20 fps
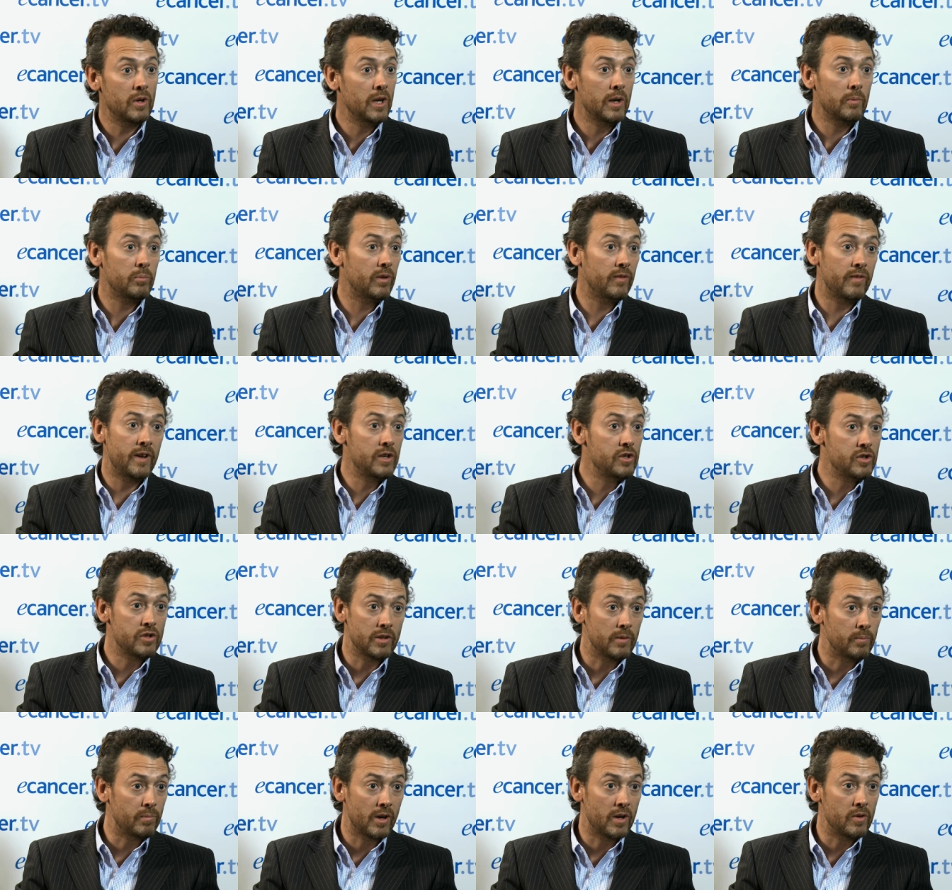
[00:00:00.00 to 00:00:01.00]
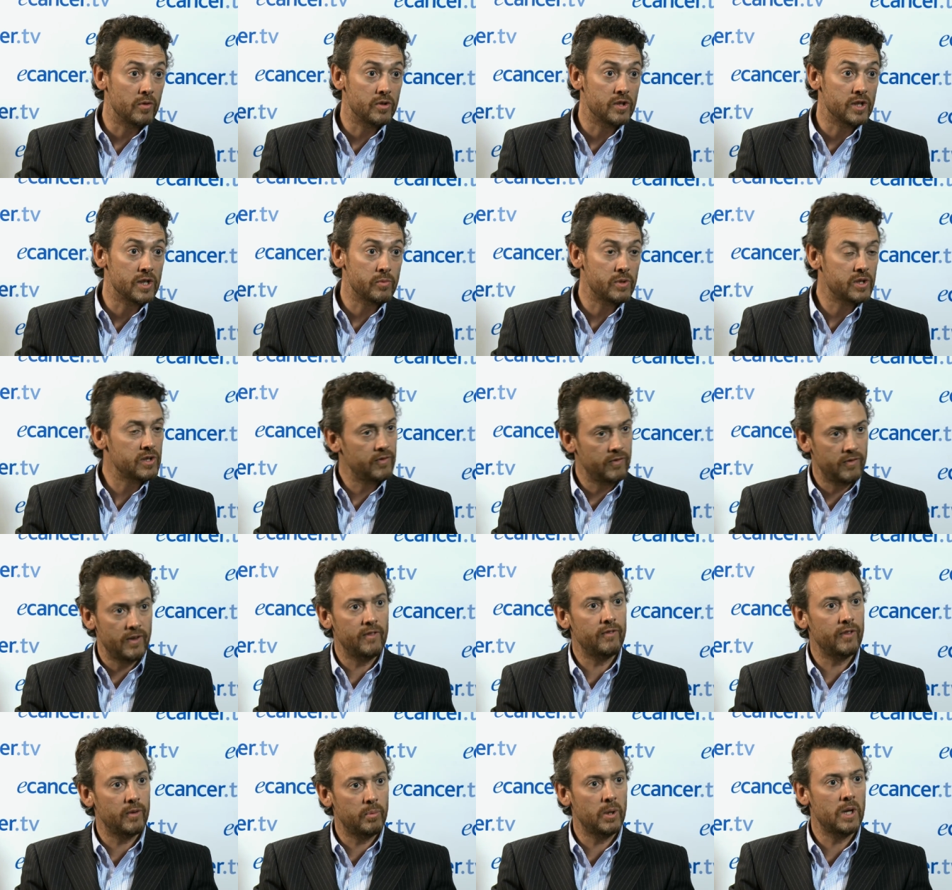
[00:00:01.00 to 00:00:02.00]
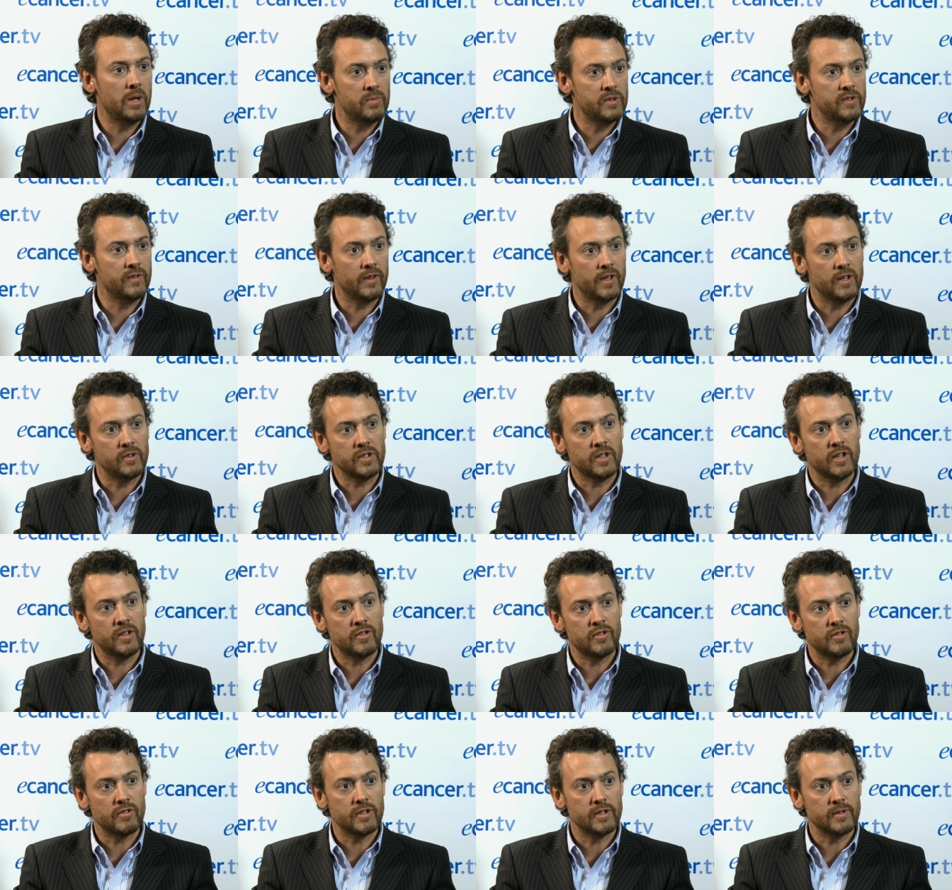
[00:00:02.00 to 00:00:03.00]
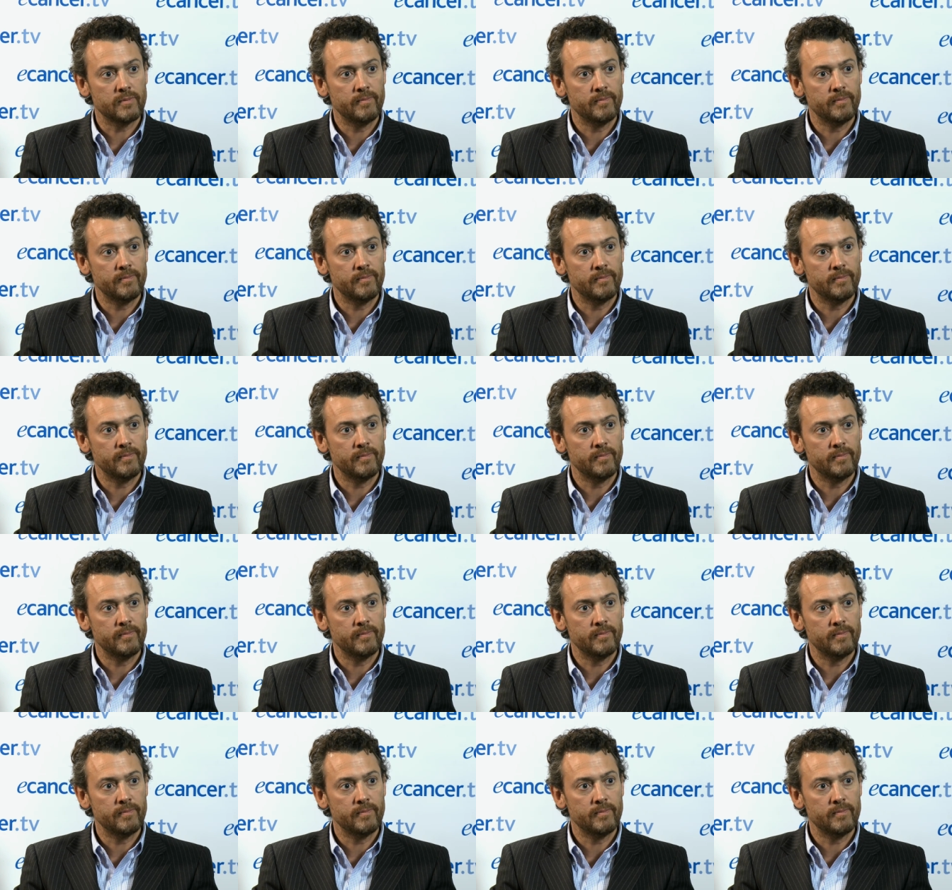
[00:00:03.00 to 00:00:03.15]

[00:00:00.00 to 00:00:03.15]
prevention approaches which are fit for purpose for those countries.